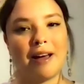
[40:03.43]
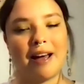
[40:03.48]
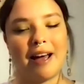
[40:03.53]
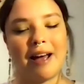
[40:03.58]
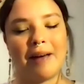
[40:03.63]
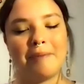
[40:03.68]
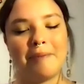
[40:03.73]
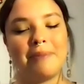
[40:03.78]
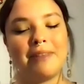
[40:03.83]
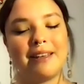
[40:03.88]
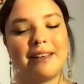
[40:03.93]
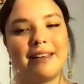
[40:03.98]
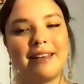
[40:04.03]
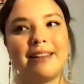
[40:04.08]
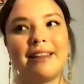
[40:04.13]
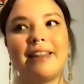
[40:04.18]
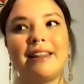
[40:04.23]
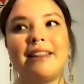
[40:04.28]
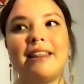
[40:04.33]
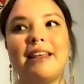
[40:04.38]
I'm
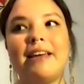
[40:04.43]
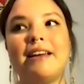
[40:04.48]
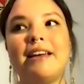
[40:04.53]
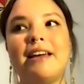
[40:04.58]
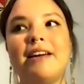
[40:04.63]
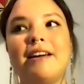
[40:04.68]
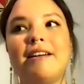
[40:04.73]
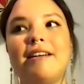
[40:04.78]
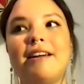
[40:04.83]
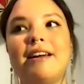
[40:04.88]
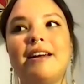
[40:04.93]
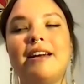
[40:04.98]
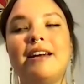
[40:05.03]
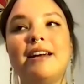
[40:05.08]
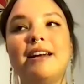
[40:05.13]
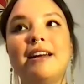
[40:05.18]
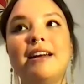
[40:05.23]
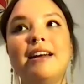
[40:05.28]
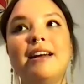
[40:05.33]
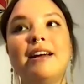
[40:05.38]
thinking that they carry
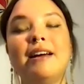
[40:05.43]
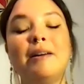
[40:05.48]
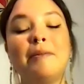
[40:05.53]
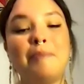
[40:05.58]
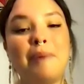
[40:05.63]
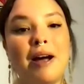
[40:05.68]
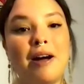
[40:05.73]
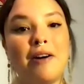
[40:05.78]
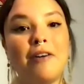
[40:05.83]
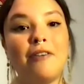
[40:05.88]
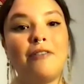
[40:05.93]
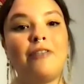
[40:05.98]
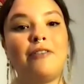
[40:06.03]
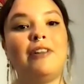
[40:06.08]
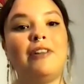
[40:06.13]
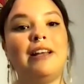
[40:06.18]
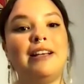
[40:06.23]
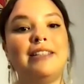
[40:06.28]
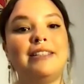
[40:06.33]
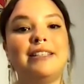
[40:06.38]
powerful
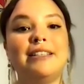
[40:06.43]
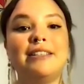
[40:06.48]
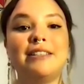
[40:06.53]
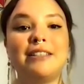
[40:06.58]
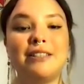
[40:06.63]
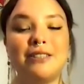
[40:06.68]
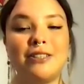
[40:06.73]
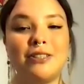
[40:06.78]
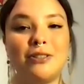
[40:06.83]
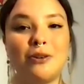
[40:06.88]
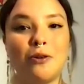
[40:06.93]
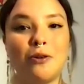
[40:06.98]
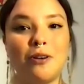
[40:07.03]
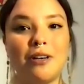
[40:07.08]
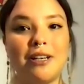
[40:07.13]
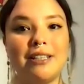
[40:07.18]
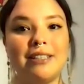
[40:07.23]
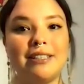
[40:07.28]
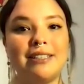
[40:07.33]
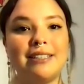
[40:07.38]
lessons and
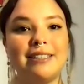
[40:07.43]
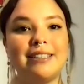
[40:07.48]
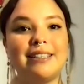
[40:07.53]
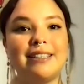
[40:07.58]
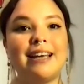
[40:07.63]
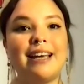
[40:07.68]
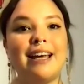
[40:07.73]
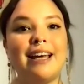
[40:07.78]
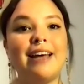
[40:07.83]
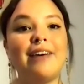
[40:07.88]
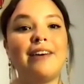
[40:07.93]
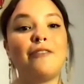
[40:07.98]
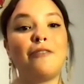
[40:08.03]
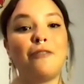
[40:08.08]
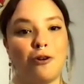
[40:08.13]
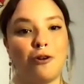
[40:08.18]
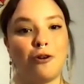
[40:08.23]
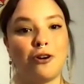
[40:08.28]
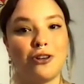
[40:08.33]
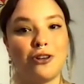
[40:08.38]
stories
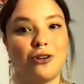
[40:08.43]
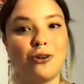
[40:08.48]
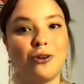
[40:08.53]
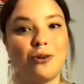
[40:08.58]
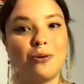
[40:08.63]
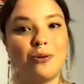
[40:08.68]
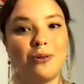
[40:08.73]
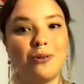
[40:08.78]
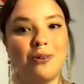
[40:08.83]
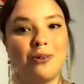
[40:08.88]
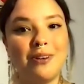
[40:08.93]
for you,